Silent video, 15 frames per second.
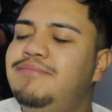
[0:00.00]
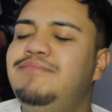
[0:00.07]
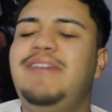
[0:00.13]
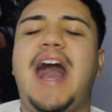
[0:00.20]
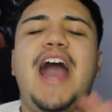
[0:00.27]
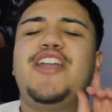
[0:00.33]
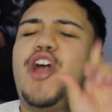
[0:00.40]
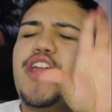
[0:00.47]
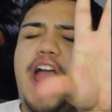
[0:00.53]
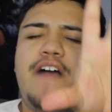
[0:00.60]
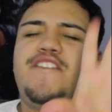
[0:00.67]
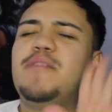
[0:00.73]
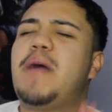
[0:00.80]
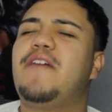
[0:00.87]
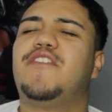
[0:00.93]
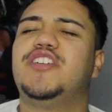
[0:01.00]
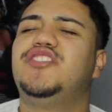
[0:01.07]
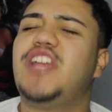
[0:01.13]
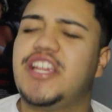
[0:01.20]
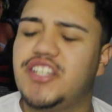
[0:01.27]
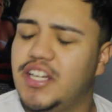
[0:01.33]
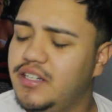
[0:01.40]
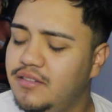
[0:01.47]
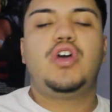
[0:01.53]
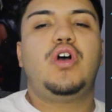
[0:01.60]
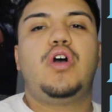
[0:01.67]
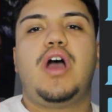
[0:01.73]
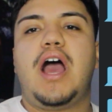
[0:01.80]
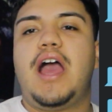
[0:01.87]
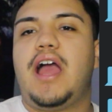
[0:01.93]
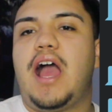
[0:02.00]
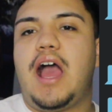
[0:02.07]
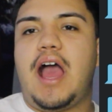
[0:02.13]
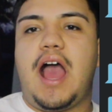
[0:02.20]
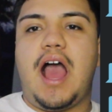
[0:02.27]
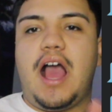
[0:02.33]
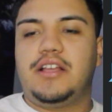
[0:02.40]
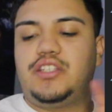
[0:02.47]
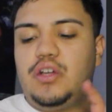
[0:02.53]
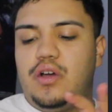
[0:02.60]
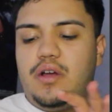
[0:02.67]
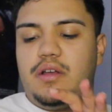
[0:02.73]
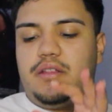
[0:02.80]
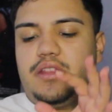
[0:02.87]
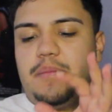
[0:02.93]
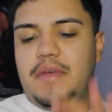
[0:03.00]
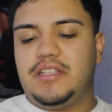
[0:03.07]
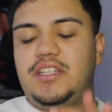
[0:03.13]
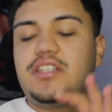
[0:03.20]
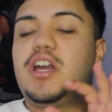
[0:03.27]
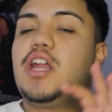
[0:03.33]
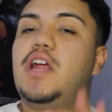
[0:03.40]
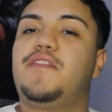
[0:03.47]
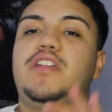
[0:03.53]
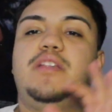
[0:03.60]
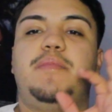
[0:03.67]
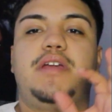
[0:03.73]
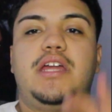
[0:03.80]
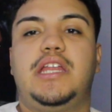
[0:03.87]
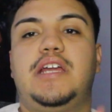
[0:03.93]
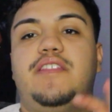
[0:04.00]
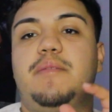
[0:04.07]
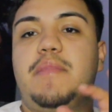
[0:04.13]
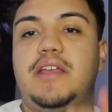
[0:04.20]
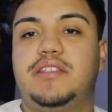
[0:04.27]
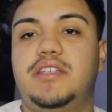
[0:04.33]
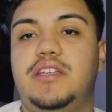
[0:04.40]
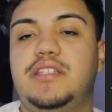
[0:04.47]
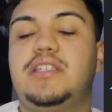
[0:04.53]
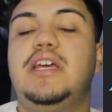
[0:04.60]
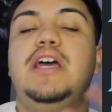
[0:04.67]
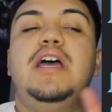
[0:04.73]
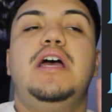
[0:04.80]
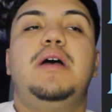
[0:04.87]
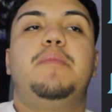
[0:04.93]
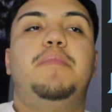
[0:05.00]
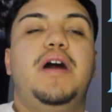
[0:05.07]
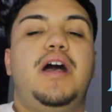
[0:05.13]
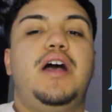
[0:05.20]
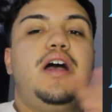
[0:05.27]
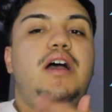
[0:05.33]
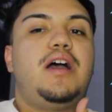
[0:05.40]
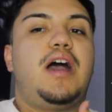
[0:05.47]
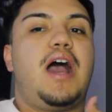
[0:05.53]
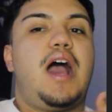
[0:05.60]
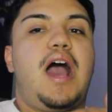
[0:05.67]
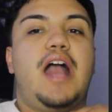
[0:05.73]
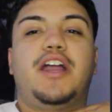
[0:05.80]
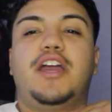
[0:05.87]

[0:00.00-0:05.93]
I know y'all feel my frustration. So the message cut off in the beginning of the message, but I